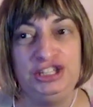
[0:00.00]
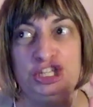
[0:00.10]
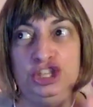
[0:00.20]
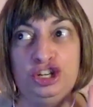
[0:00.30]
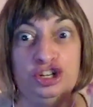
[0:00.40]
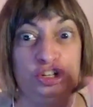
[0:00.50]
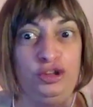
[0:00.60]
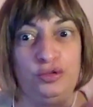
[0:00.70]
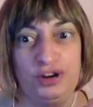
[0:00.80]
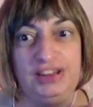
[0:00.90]
to the
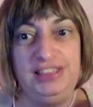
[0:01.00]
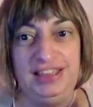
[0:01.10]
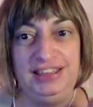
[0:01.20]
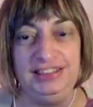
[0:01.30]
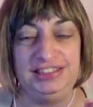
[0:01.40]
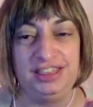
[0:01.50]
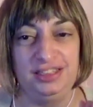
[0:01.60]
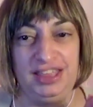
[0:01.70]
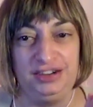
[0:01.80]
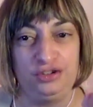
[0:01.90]
glory that is the
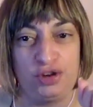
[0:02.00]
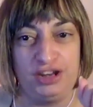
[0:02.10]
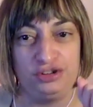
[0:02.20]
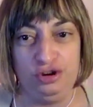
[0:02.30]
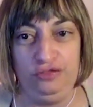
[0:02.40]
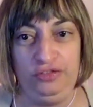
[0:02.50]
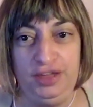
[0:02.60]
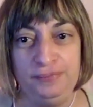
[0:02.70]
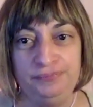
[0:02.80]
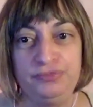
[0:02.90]
Land Grant
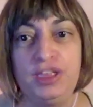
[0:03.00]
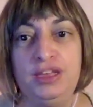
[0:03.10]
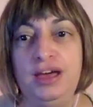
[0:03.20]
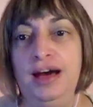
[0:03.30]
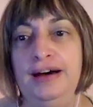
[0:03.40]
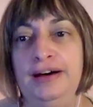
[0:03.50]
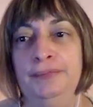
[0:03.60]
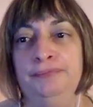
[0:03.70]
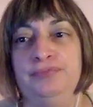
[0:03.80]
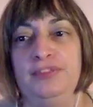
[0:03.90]
Trophy. Mm-hmm.